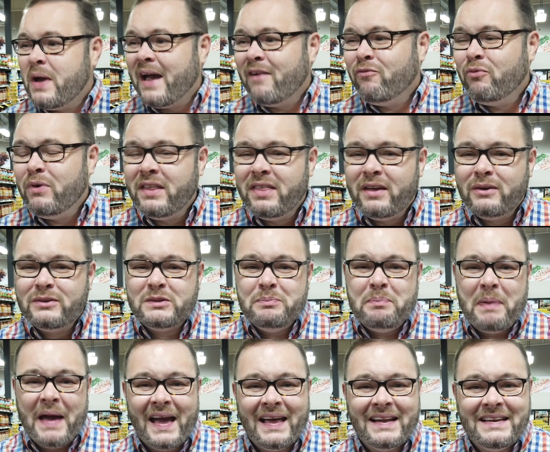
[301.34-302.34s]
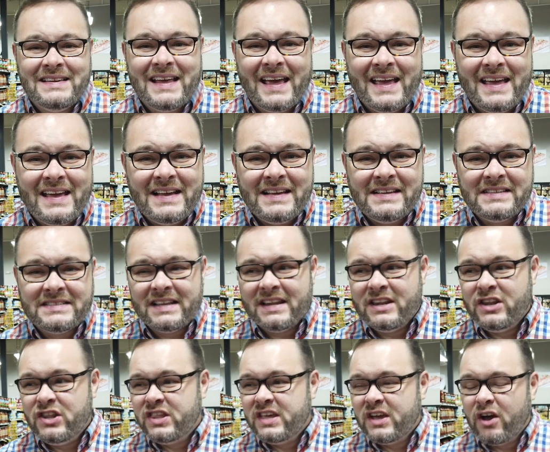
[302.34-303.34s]
you have one of those bad days
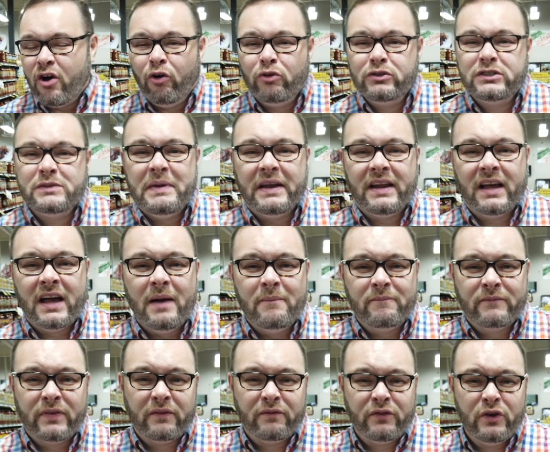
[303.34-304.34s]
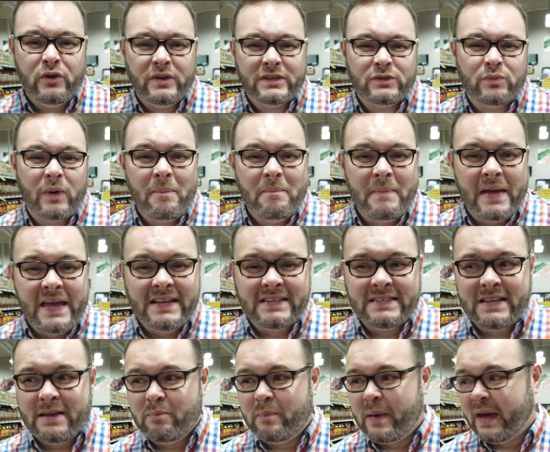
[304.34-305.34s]
and the ultimate comfort food is what
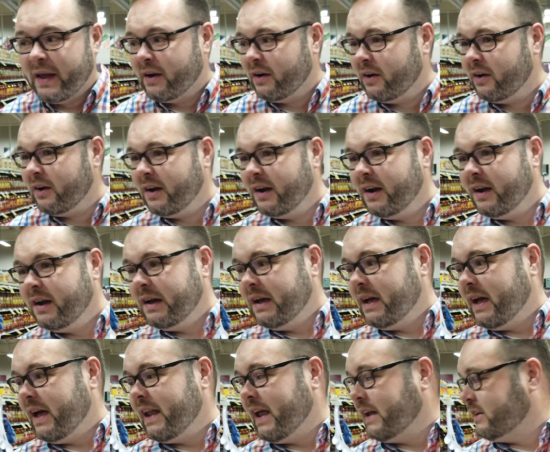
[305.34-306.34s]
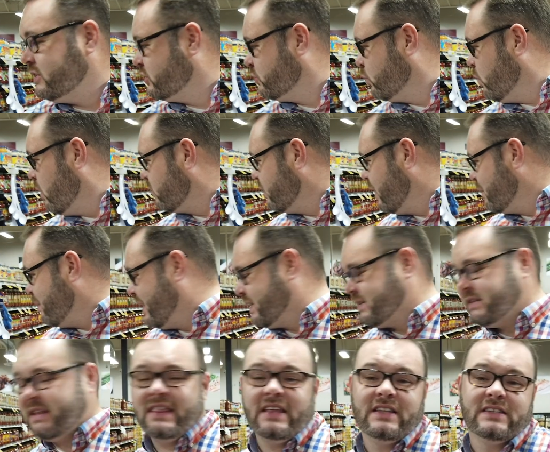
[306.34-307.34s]
makes it better, and I just walk right
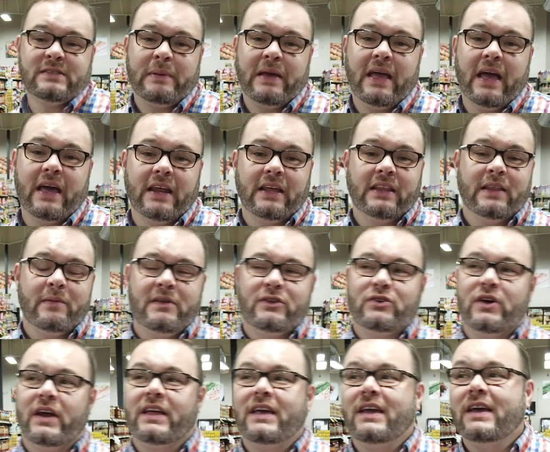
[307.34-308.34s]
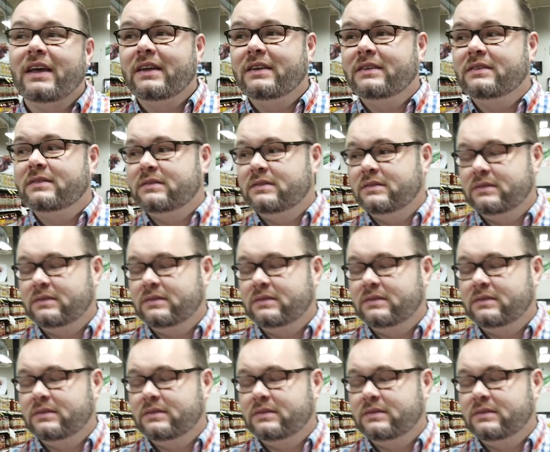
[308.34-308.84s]
past the thin spaghetti. Let me try it again.